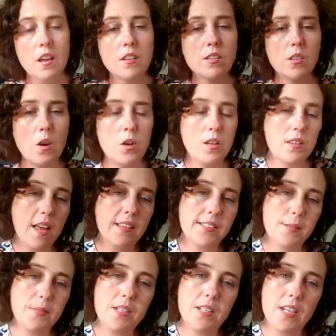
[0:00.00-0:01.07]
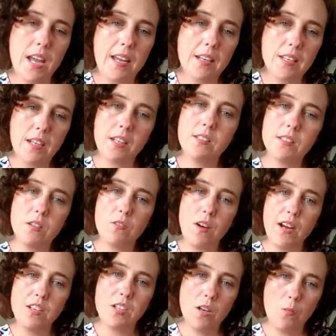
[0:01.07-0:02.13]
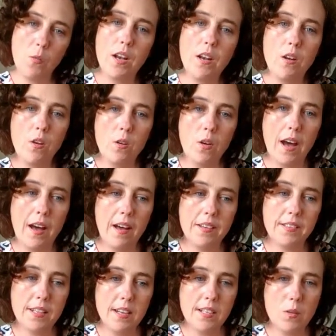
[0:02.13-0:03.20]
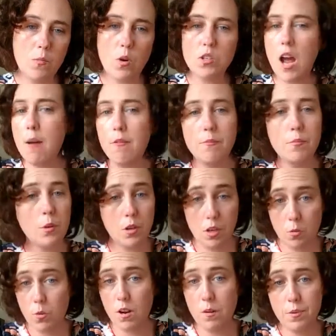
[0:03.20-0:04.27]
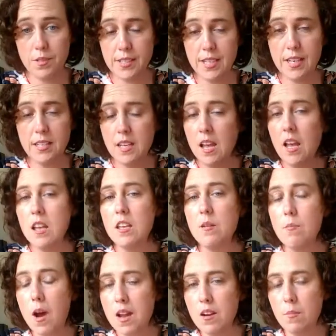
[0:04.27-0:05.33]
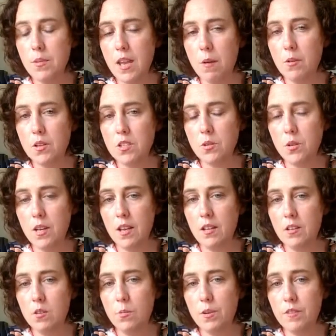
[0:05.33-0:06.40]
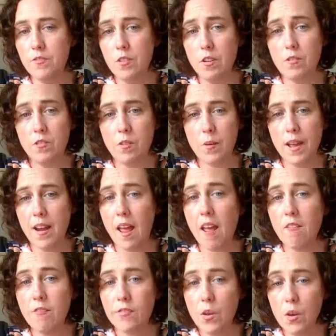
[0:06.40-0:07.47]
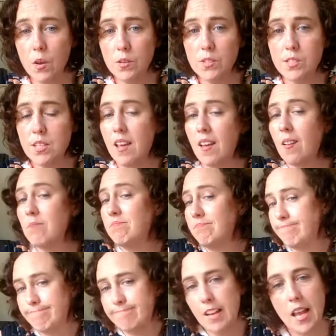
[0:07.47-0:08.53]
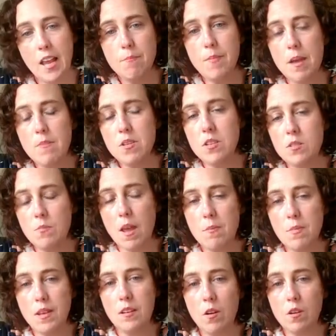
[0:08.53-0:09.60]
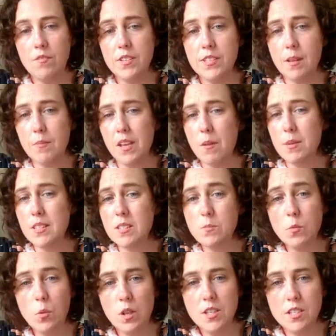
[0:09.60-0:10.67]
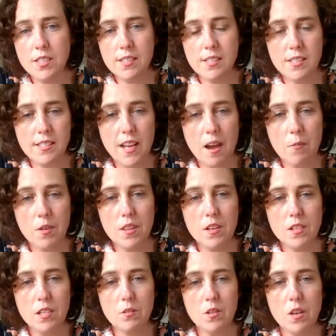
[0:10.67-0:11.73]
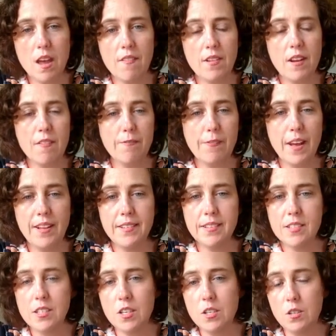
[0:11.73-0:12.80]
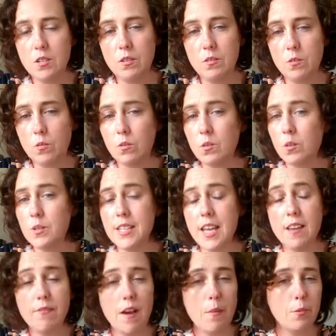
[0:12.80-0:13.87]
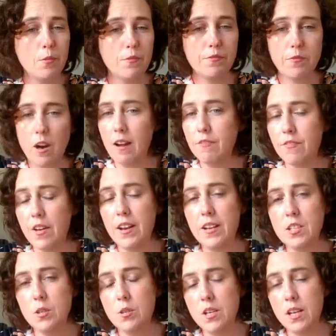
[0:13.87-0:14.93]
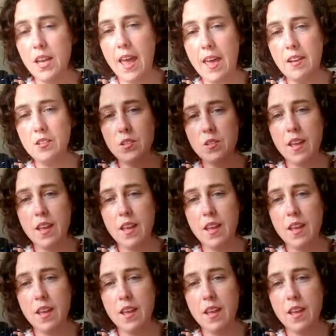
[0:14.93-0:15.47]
So that's something to take into consideration when you are selecting what type of book you want to present. You might not be able to do it in your preferred format at first. Maybe go for something a bit smaller just to start with until you have enough funds to do or save up or crowdfund until you can do